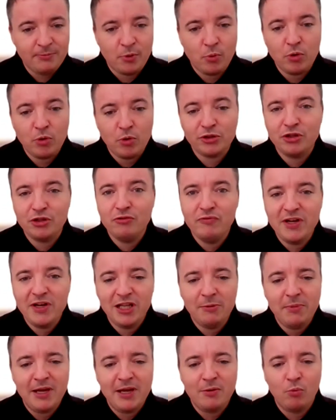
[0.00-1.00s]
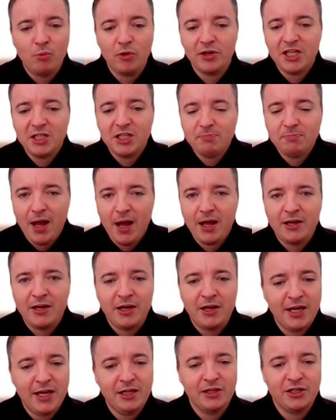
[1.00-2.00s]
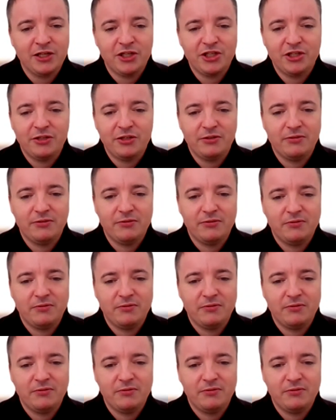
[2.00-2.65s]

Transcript: But what do you really mean? What is pan in English?